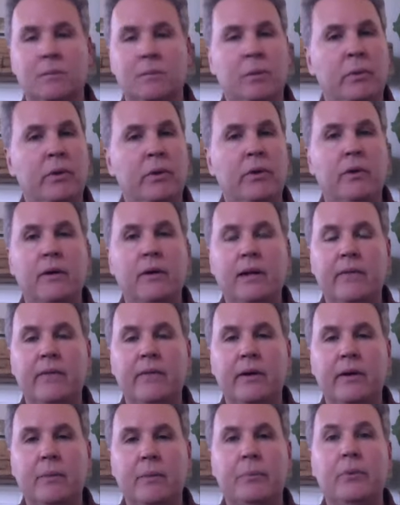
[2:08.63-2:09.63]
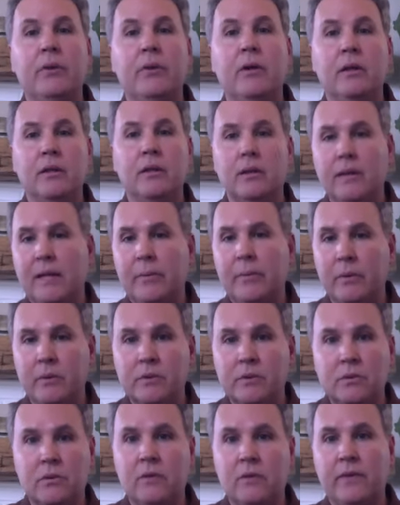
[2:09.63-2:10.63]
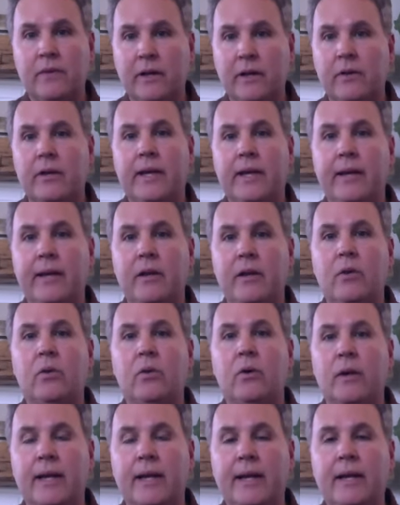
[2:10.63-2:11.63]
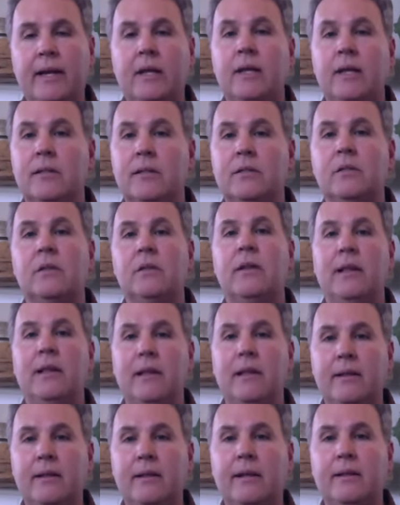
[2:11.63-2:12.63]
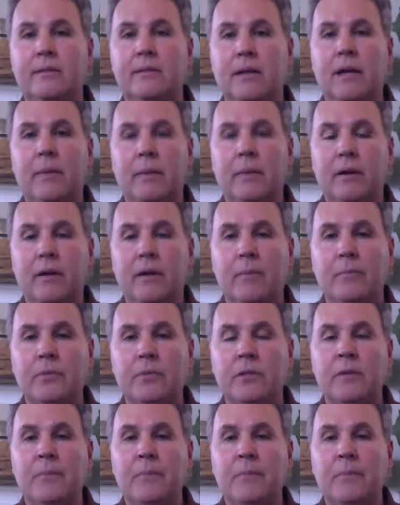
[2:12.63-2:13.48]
but we are never going to put on the label certified organic or organic until that time comes.